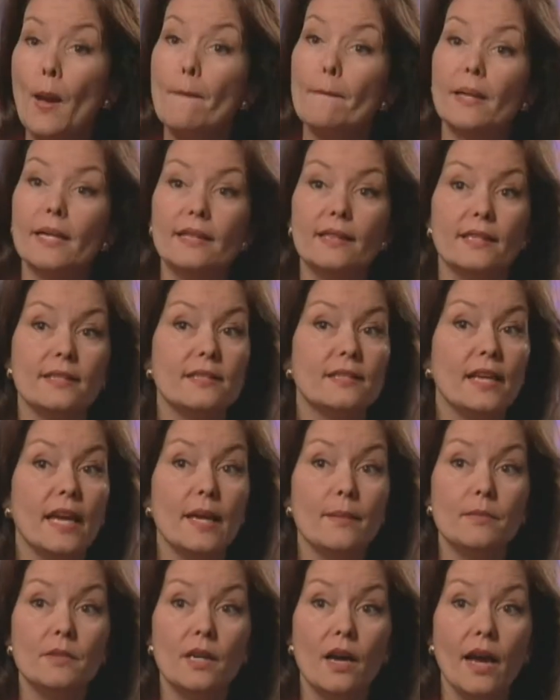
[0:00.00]
But at the
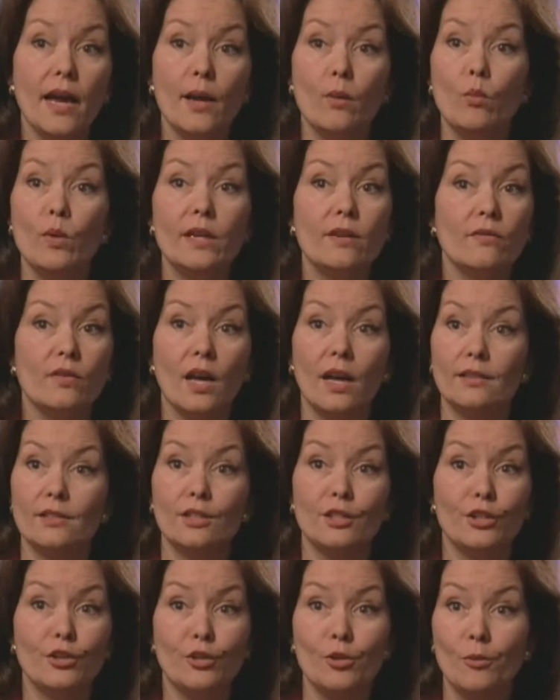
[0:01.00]
same time, we have not
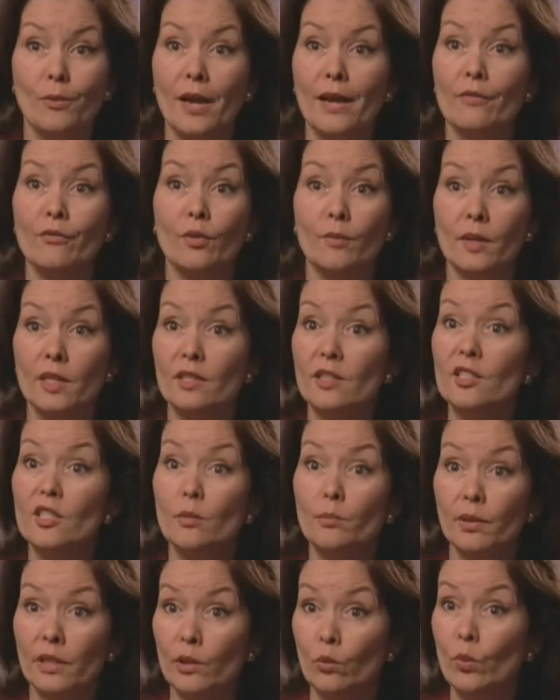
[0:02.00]
steered away from the
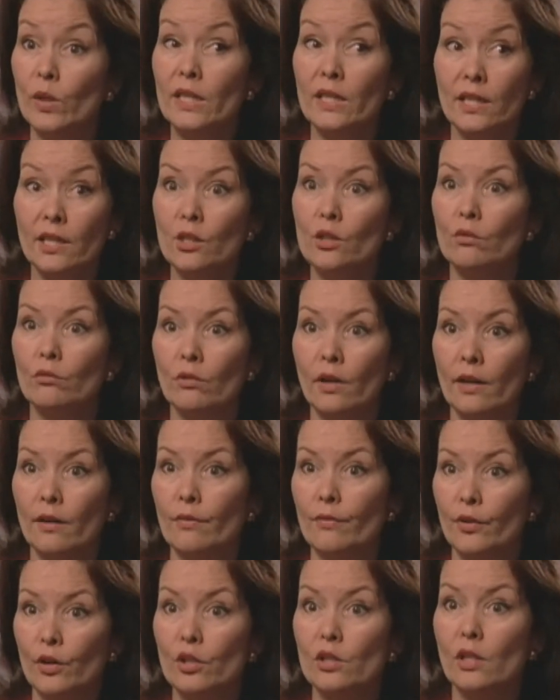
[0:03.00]
discipline we need to run a
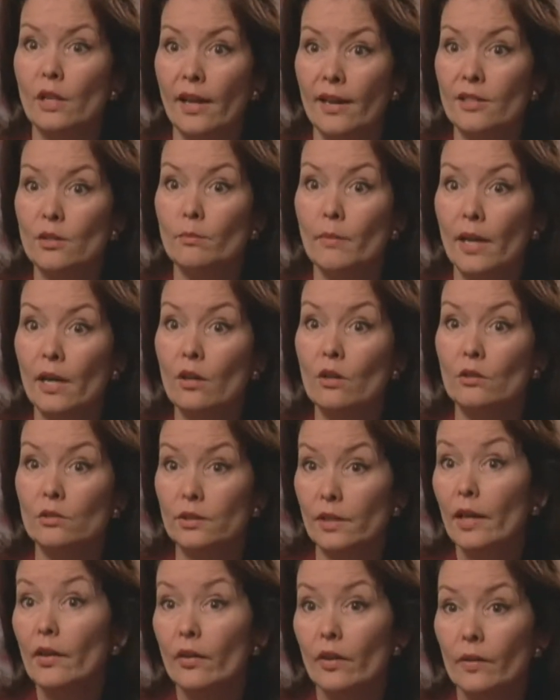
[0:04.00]
first-class medical
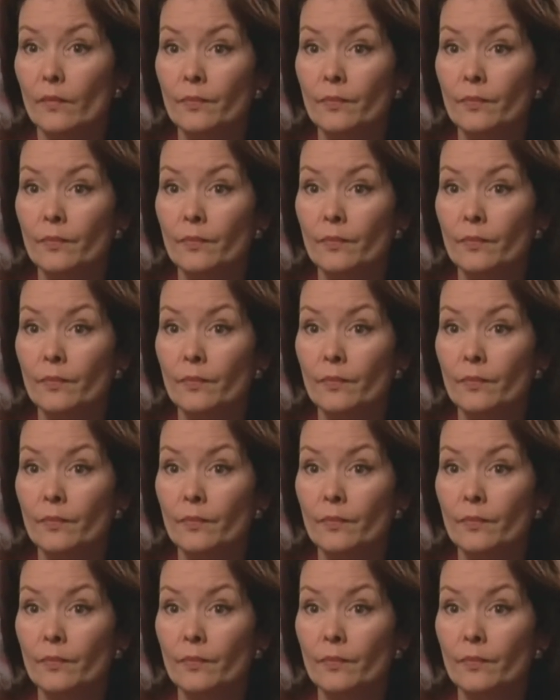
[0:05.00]
center.